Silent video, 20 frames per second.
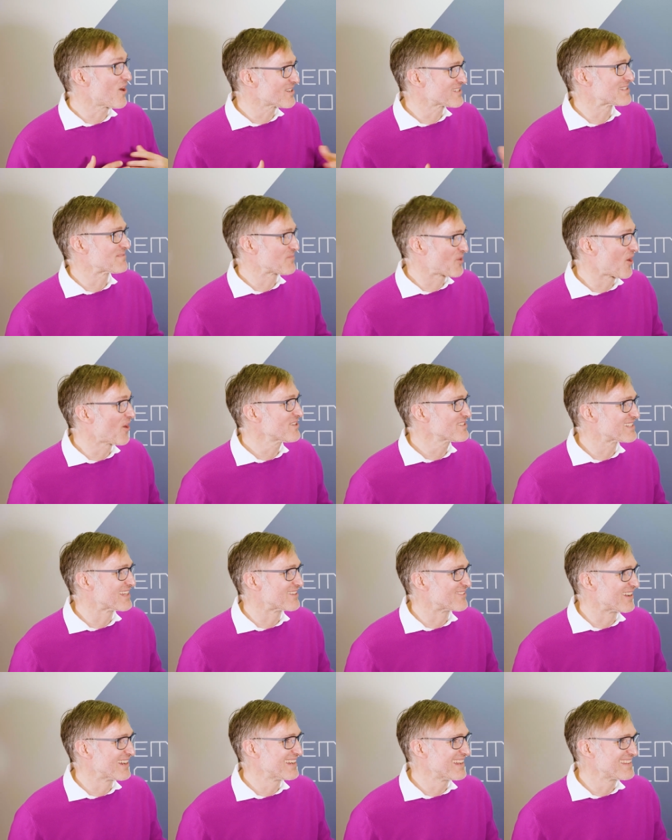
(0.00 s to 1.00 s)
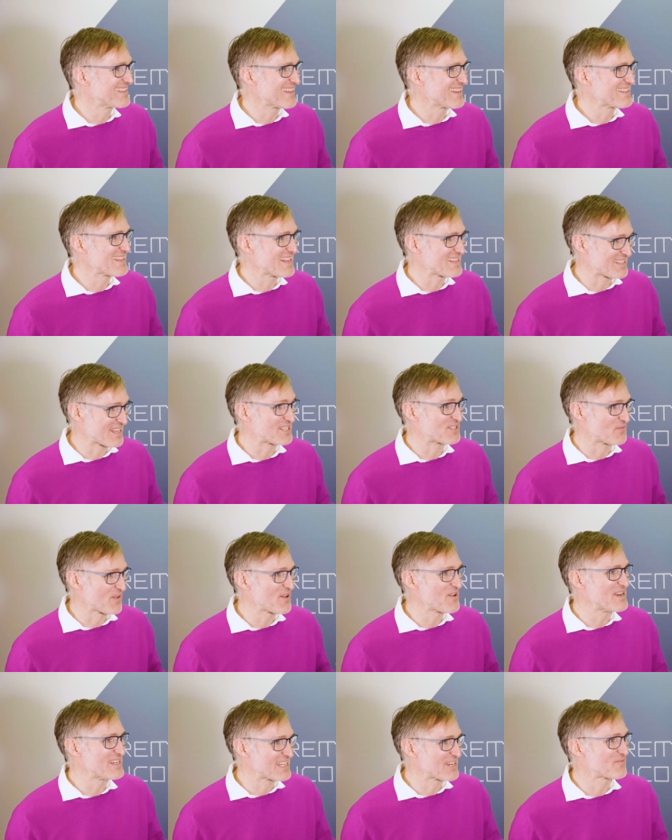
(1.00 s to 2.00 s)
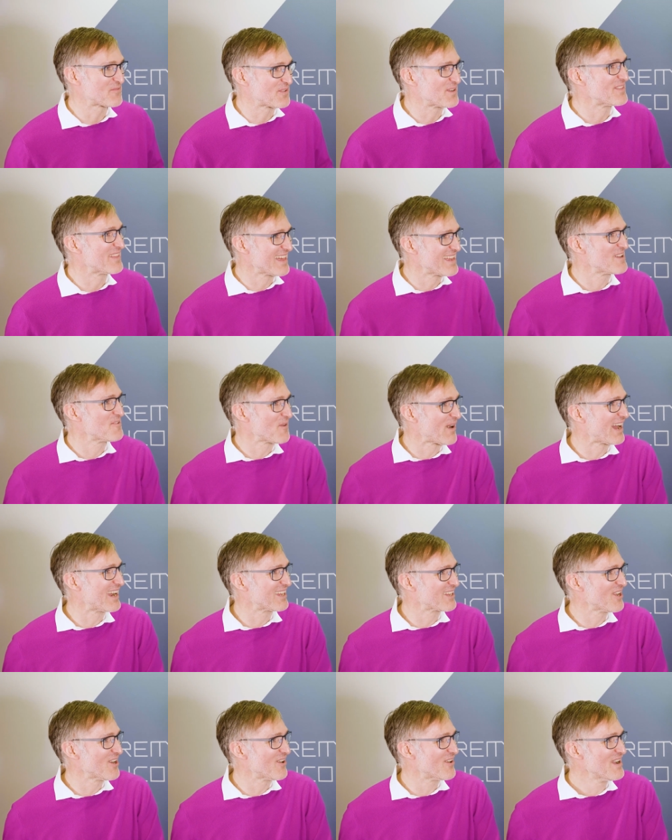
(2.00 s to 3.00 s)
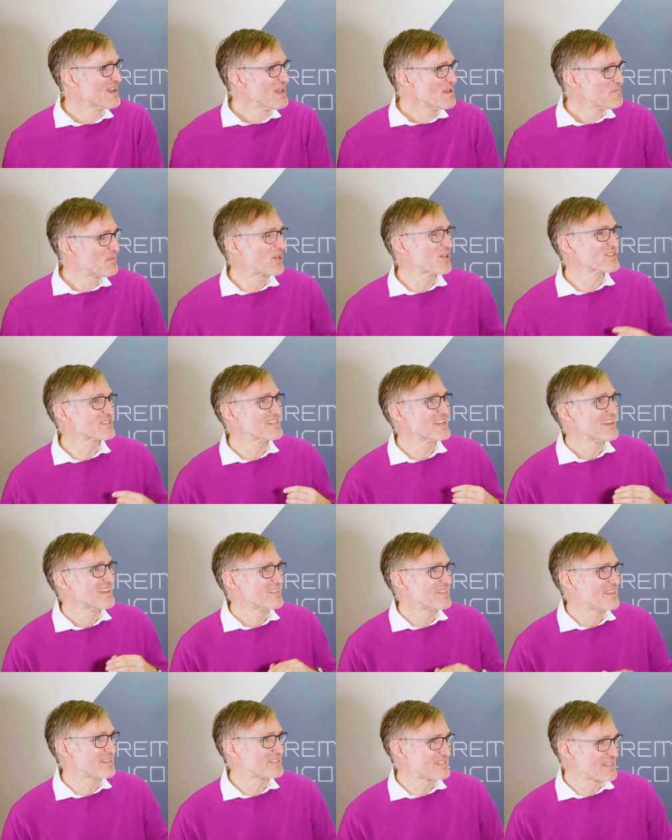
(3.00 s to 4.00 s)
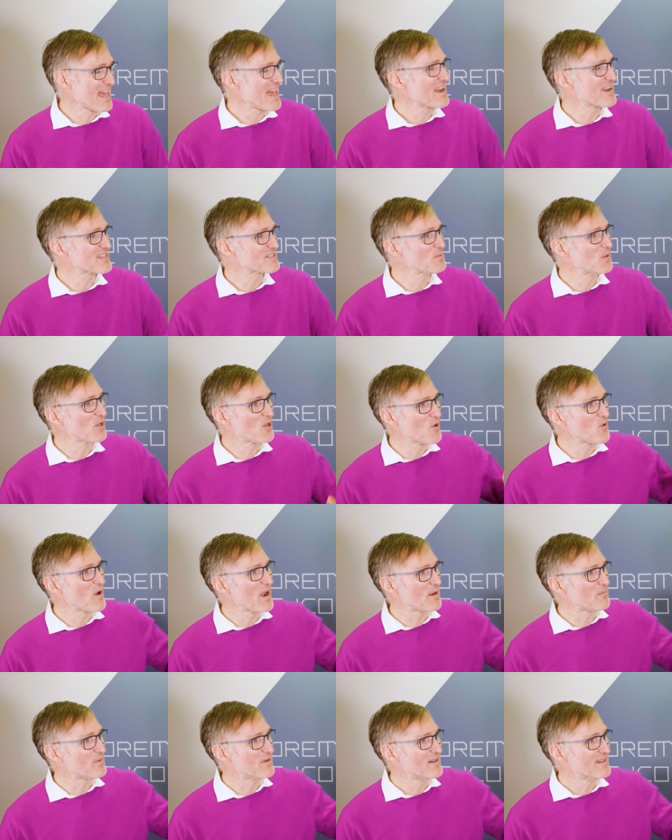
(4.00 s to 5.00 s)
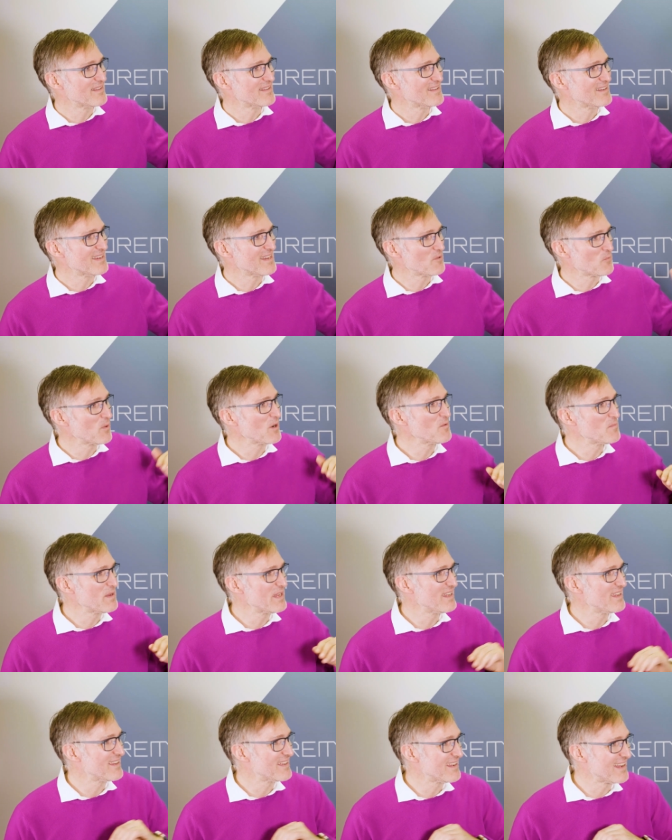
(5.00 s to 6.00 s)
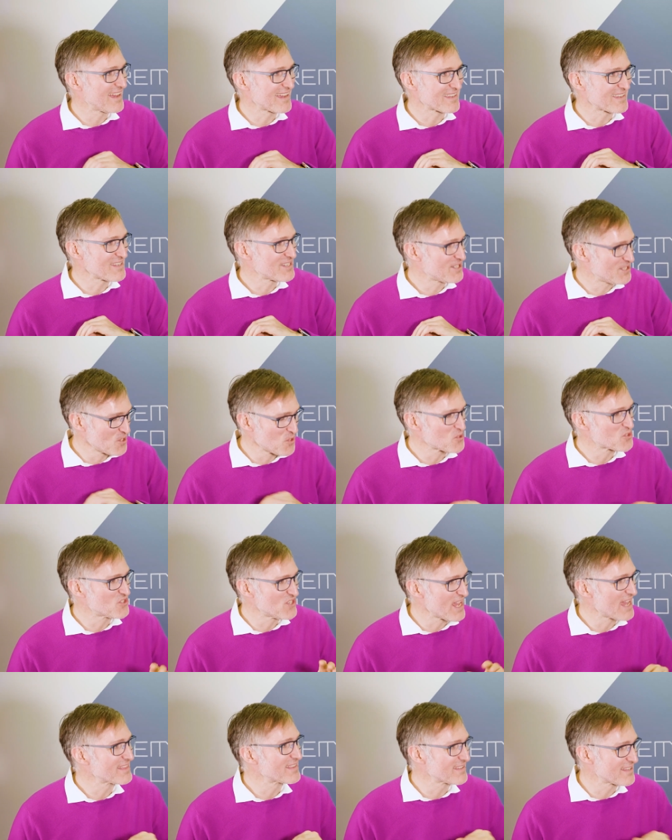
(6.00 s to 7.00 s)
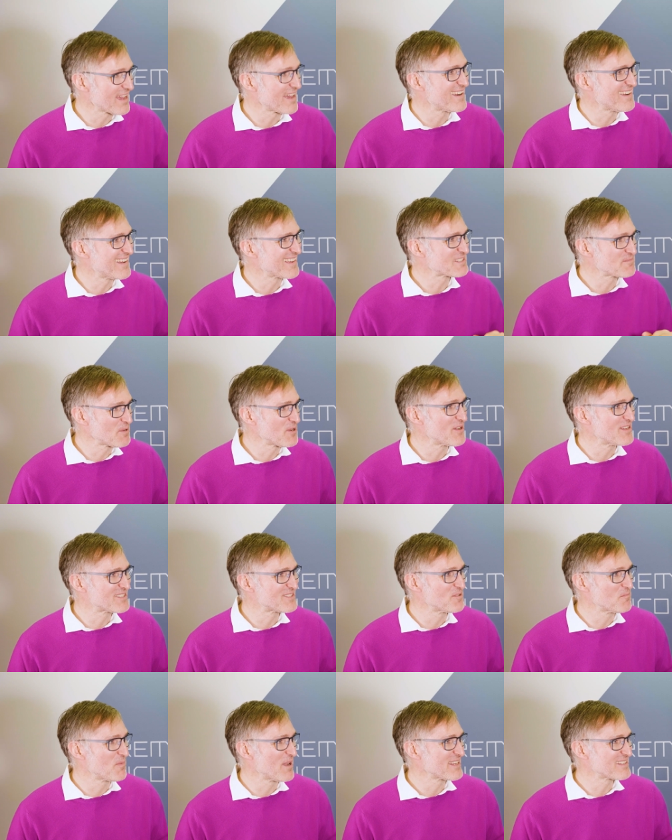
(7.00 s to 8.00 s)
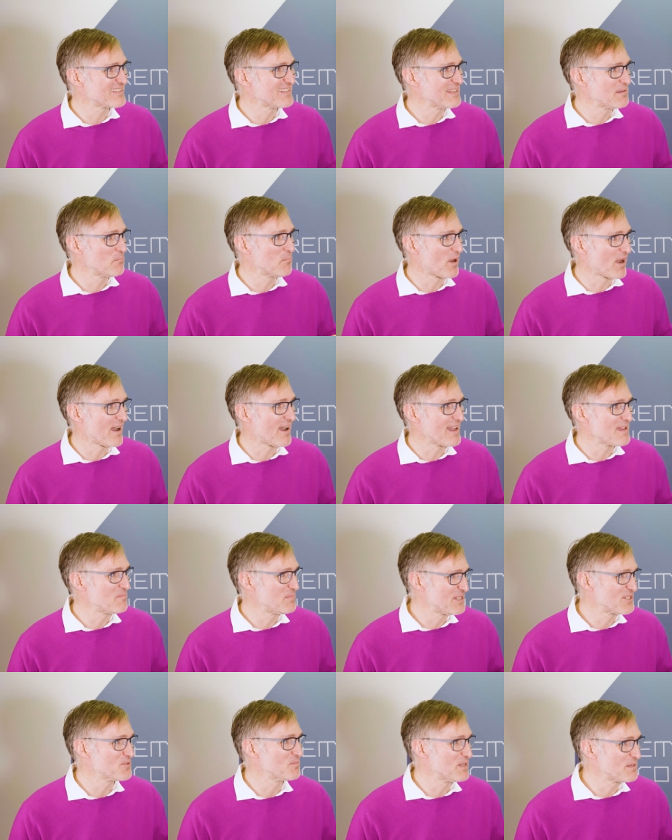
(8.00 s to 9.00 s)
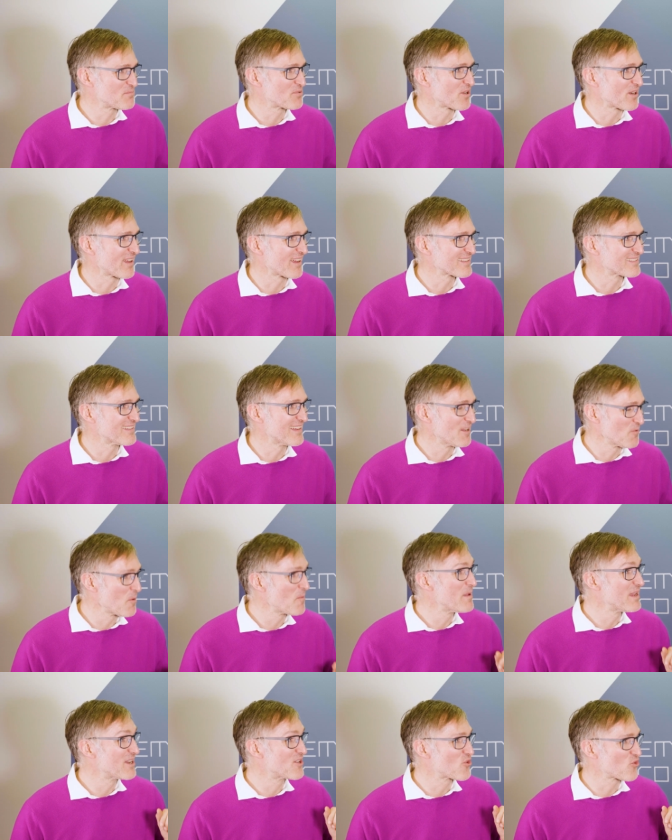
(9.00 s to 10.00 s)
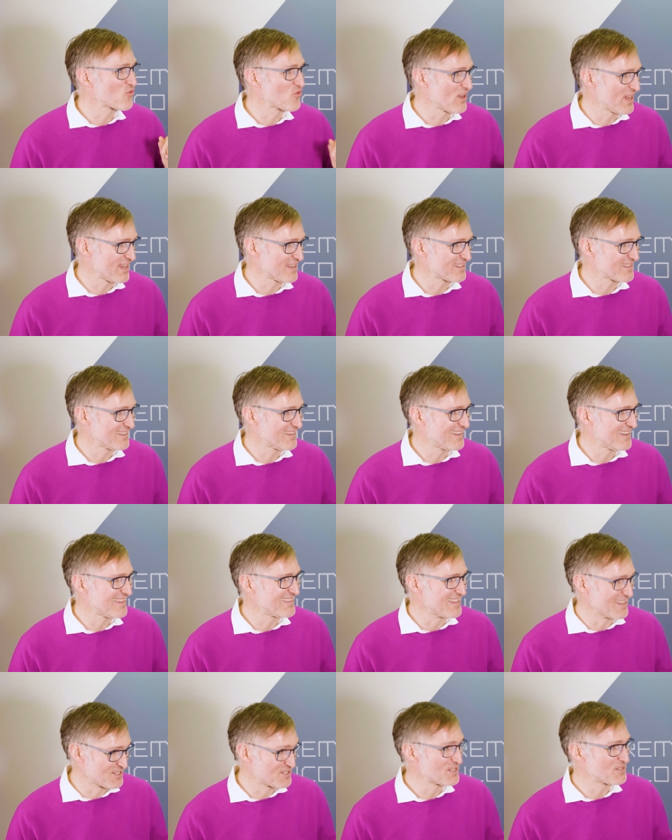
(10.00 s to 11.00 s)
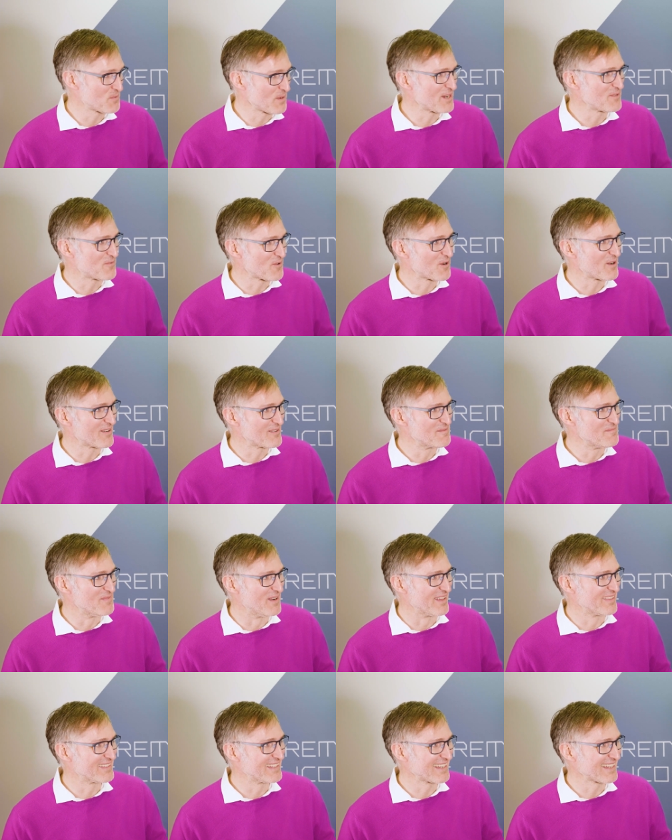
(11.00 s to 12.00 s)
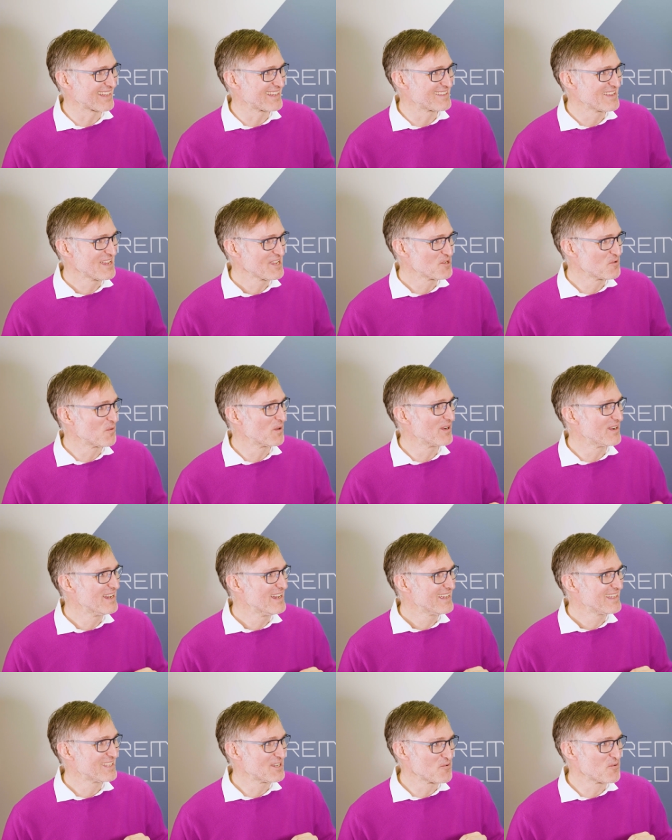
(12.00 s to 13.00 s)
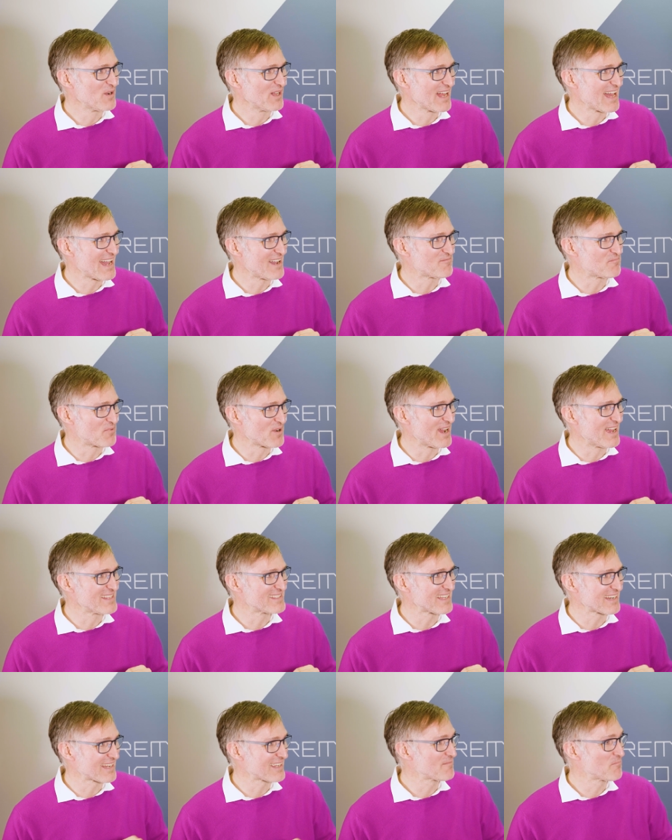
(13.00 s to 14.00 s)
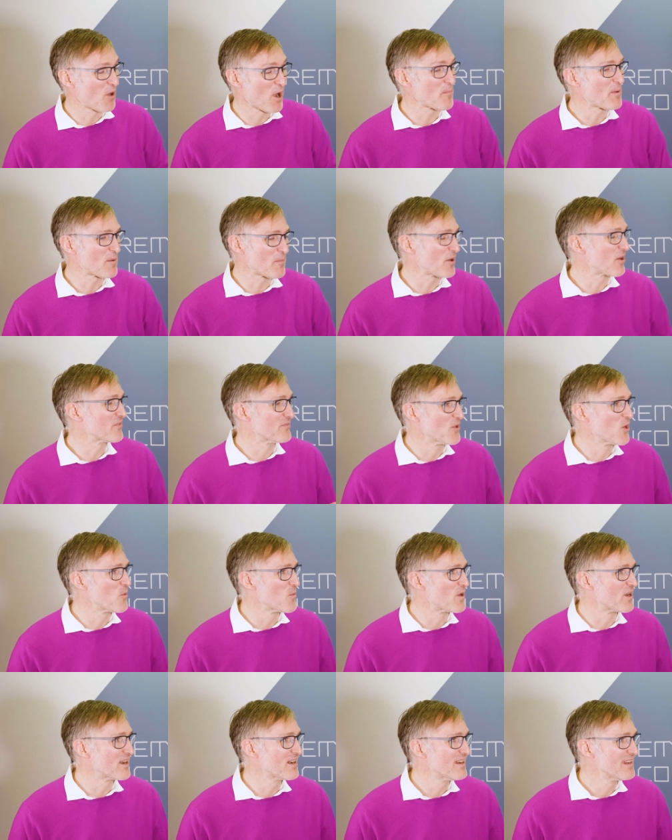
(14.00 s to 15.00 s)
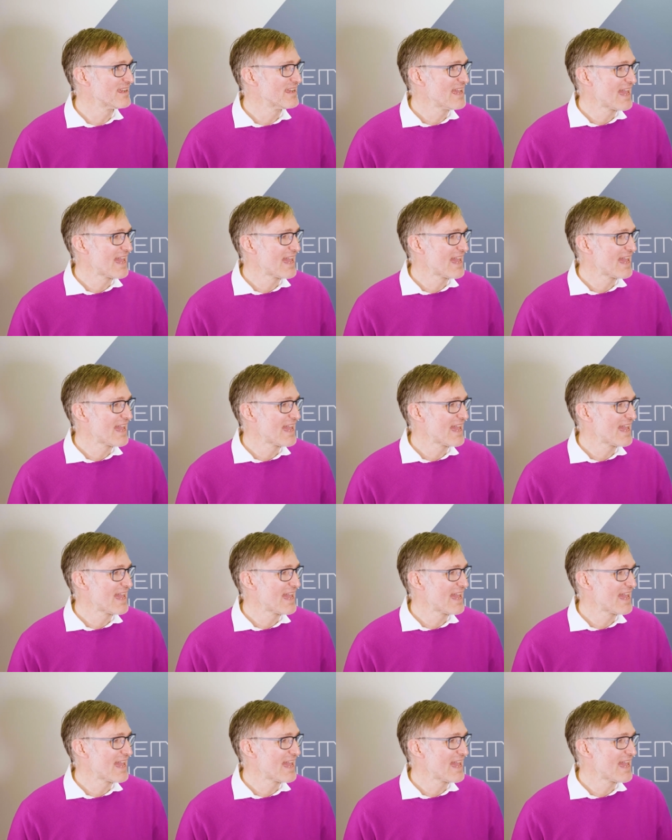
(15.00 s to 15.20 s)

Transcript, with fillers: awesome content, right? It's, it's very is. different than yeah. a while ago. Yeah. Because the standards will go up it will be like a hugely entertaining mm. experience mm. to basically buy B2B products. Yeah. It will be great yeah. in, in 24 months. Like I love you, will, you will have brands that pop up out of nowhere,